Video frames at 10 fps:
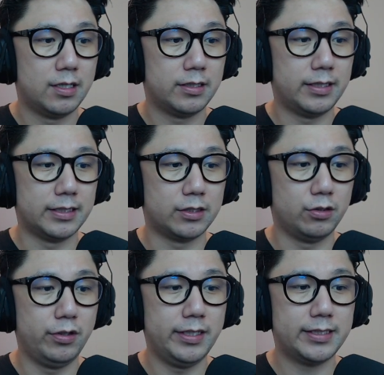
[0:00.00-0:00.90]
this,
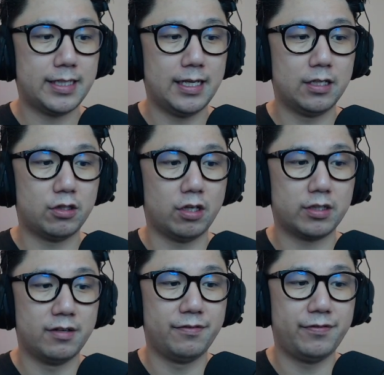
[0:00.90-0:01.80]
uniscaler dot
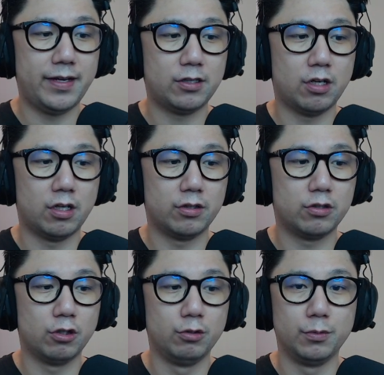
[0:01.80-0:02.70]
config dot
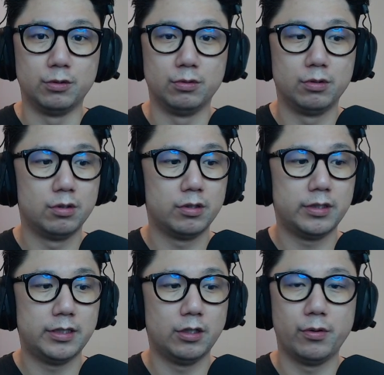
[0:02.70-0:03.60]
toml.
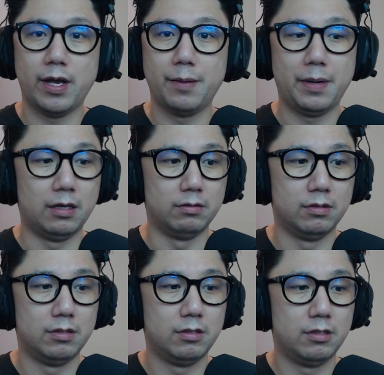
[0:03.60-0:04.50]
T O M L.
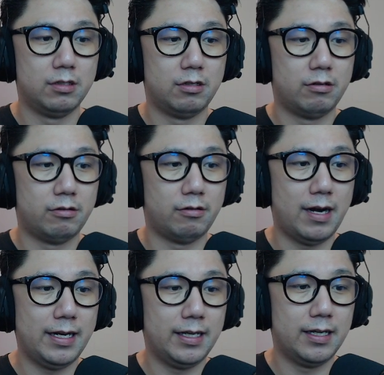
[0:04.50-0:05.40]
All
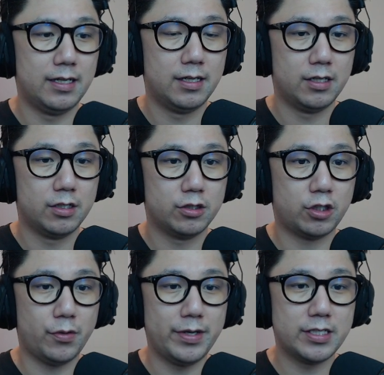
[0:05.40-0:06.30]
right, so
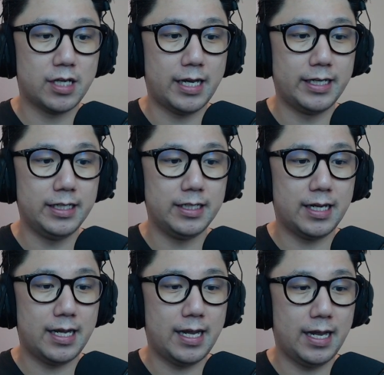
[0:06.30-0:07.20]
go inside it,
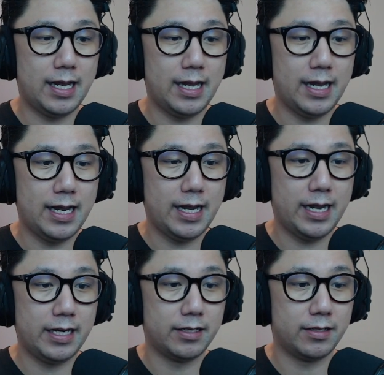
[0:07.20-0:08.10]

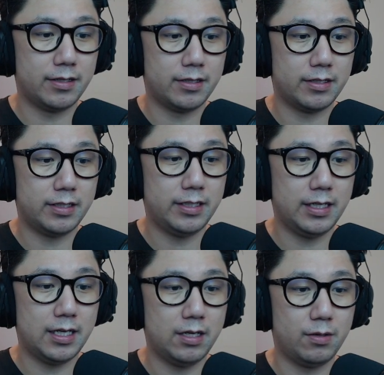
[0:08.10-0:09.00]
and
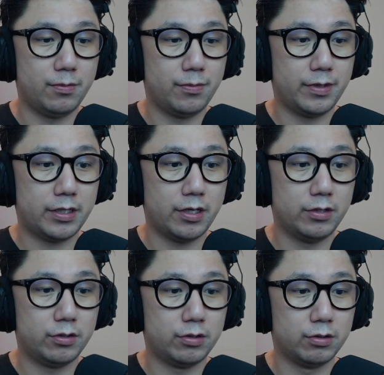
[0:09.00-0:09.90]
here we're going
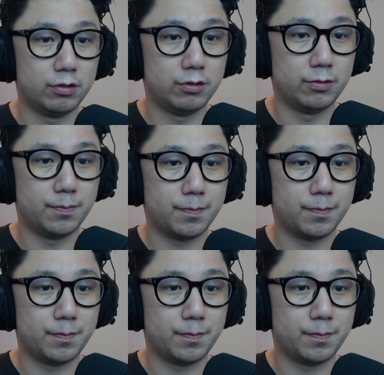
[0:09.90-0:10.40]
to